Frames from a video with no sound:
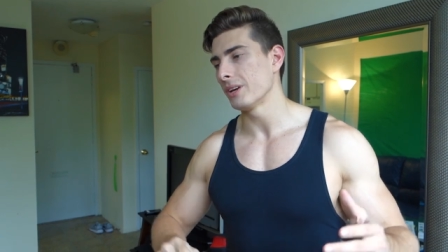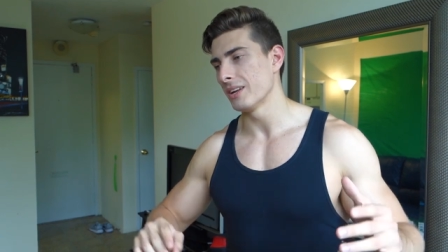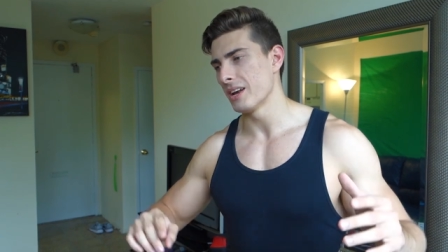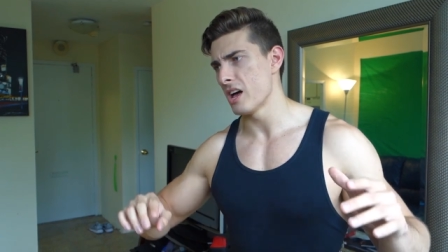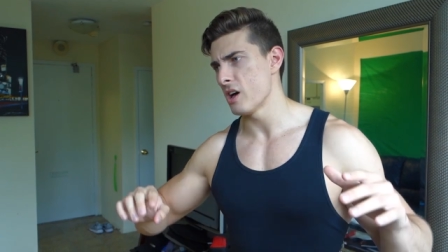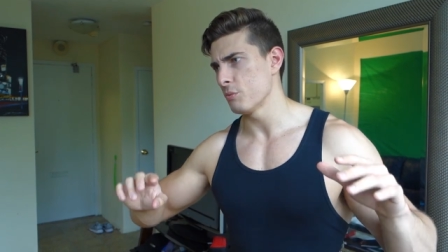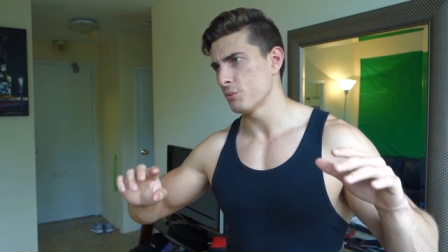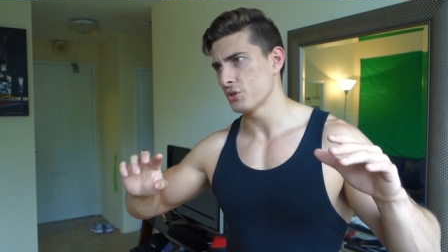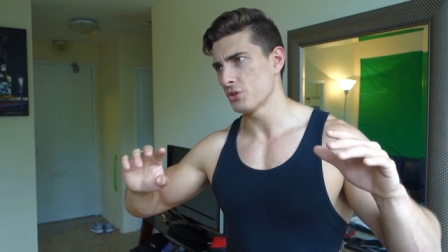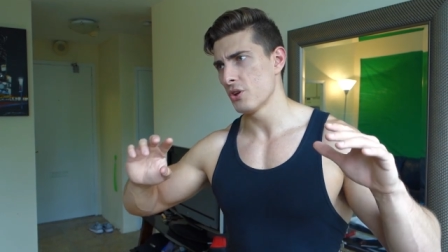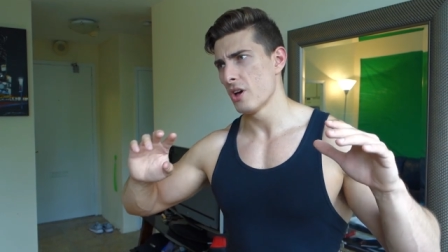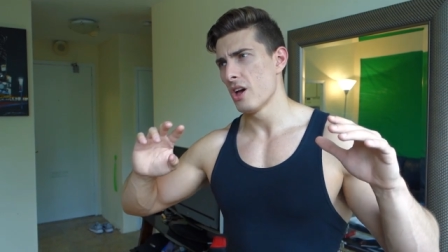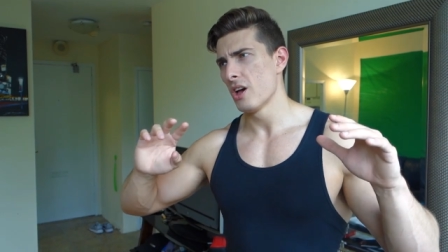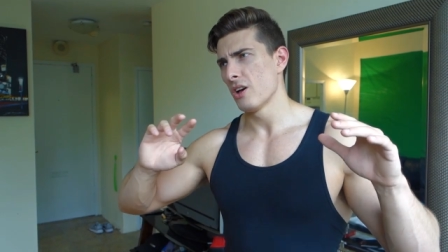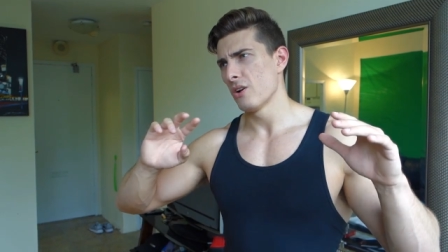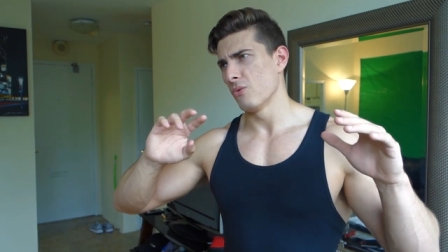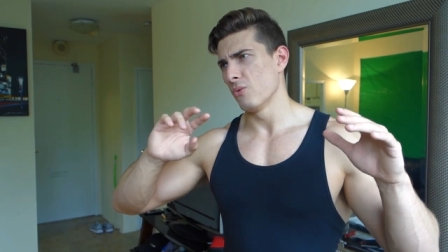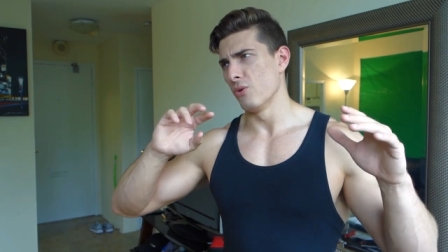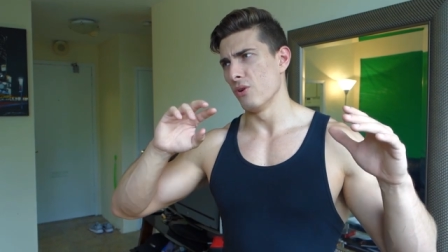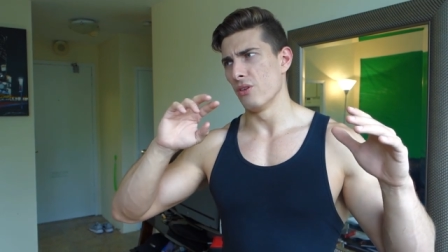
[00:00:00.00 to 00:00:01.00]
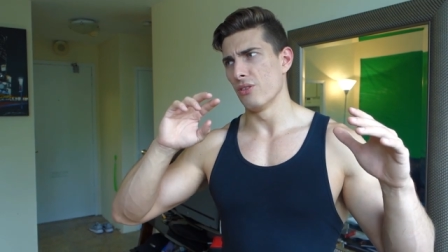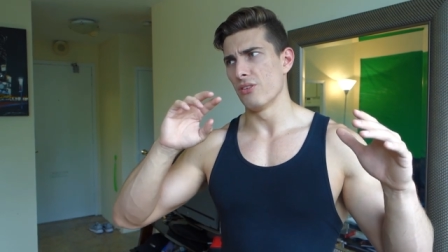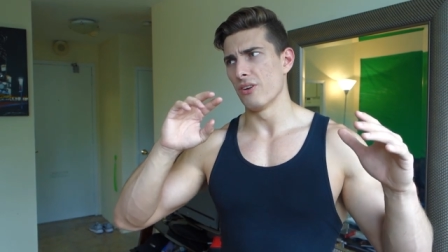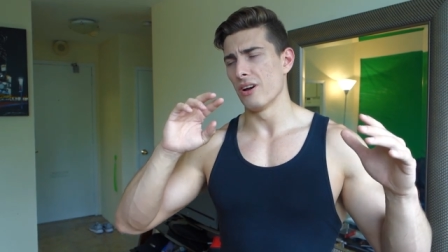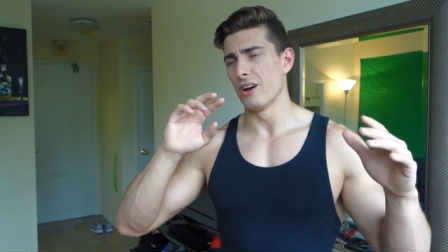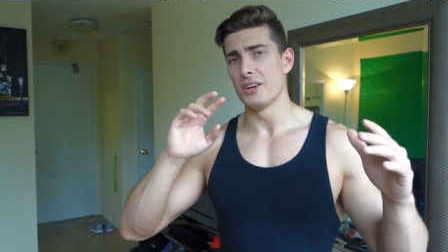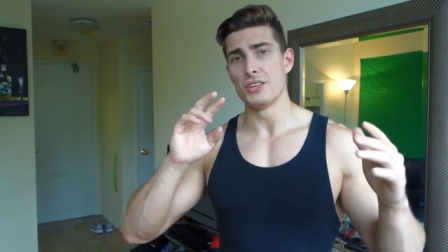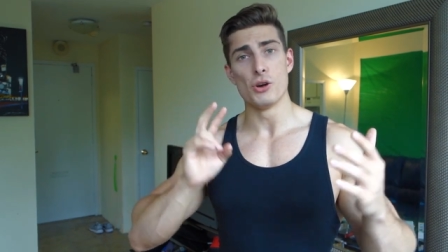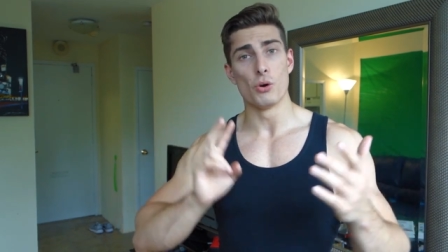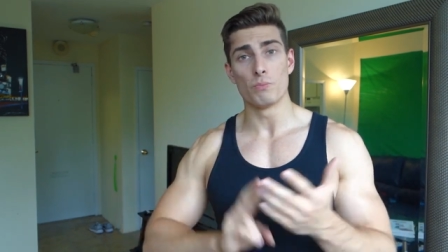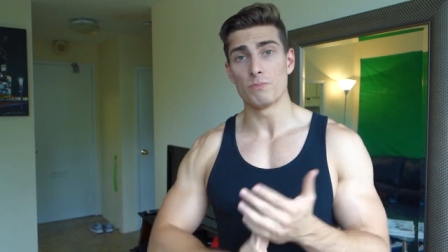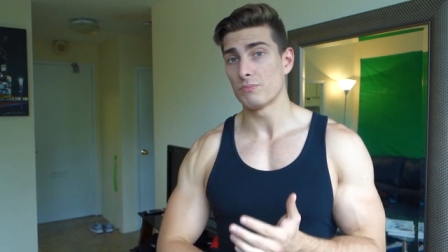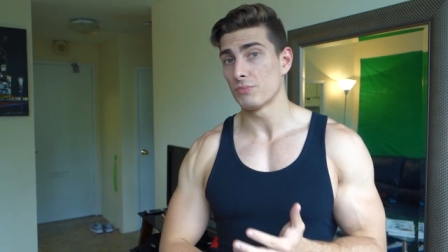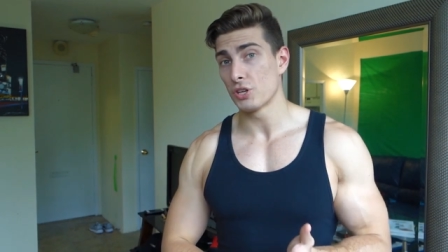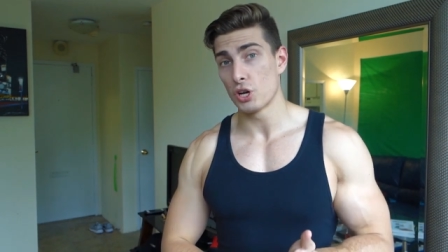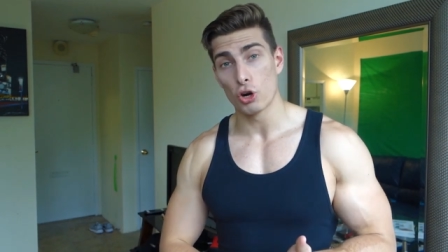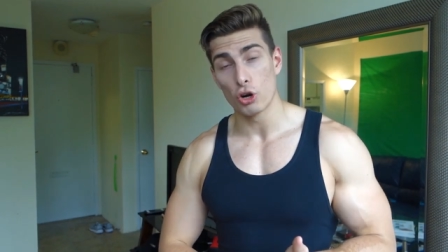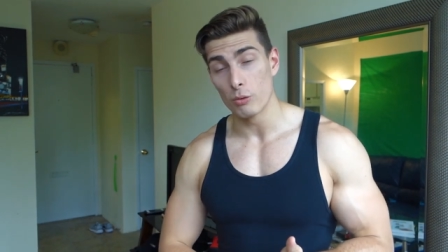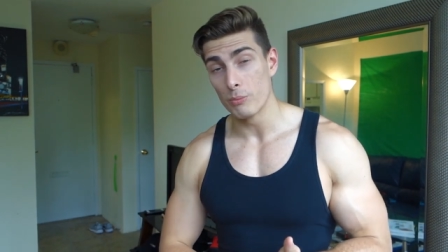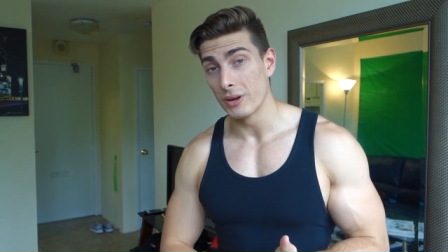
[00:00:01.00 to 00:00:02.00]
It helps with,
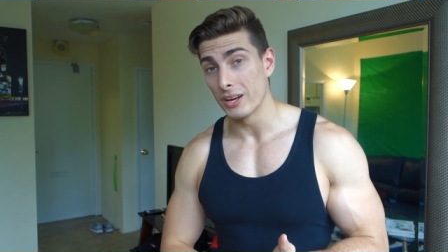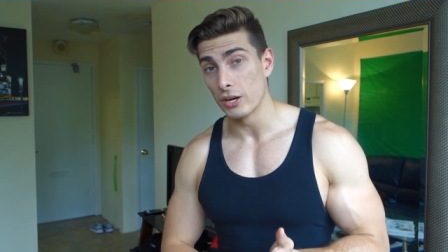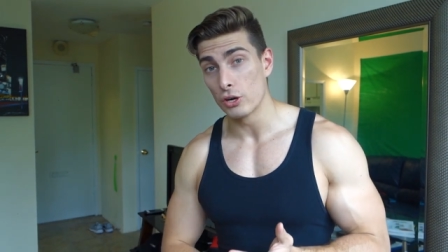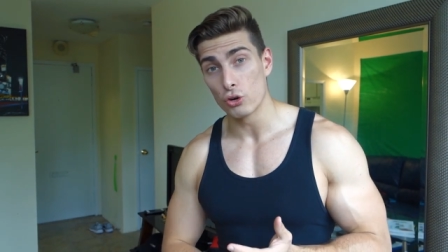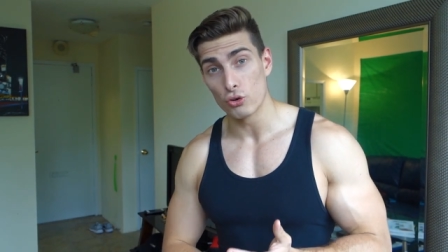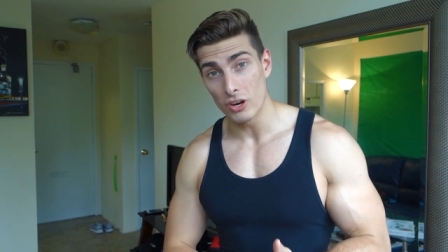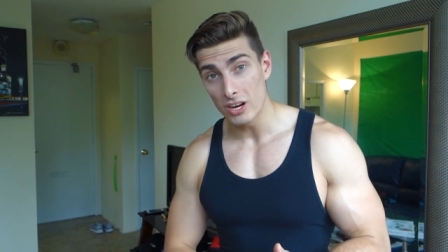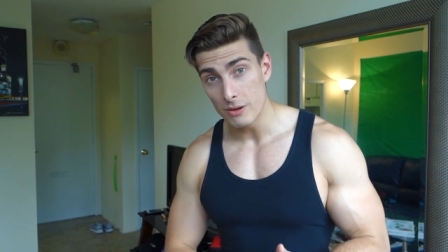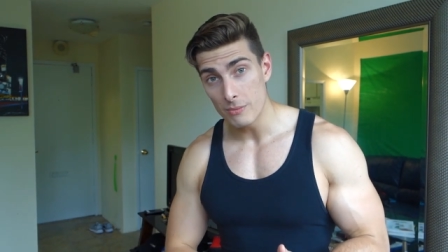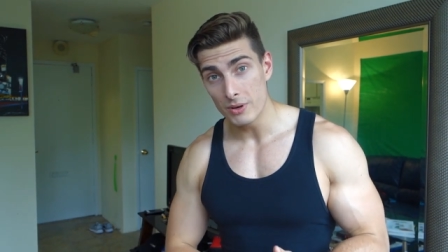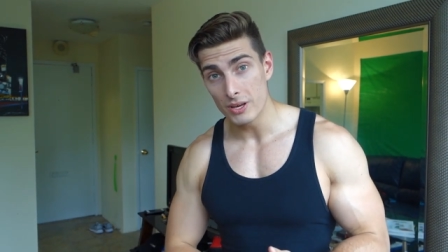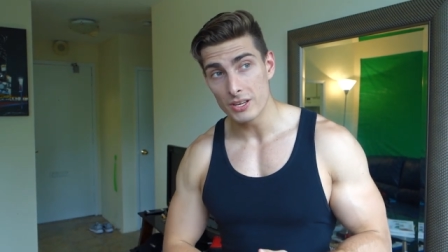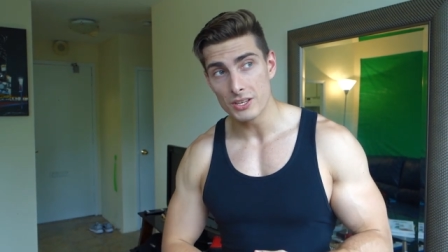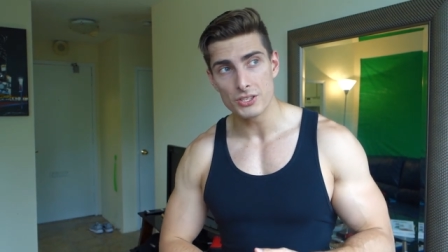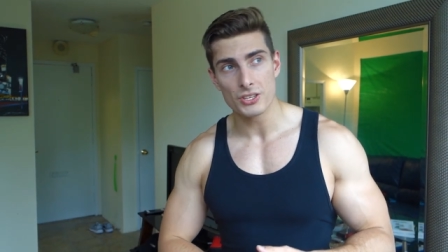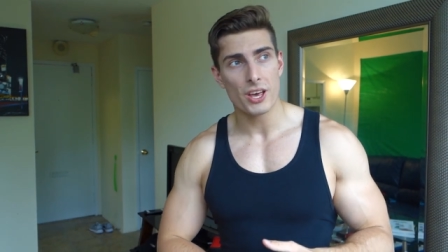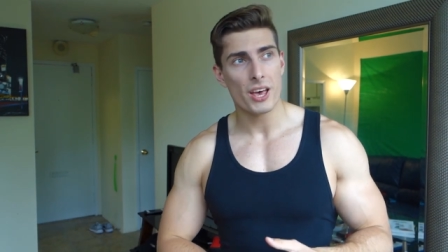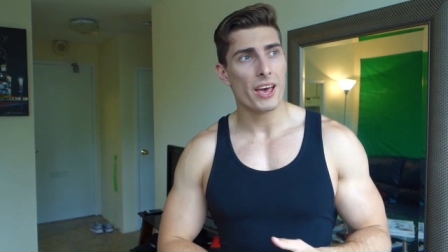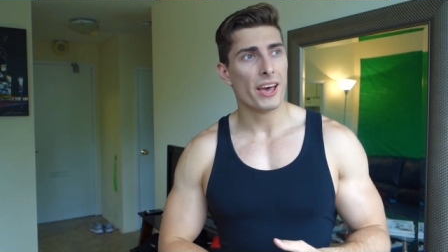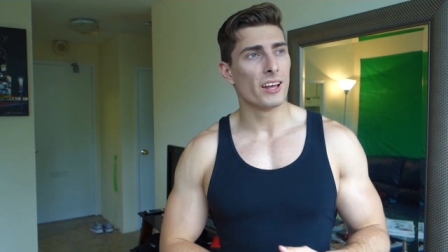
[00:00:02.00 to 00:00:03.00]
curbing cravings.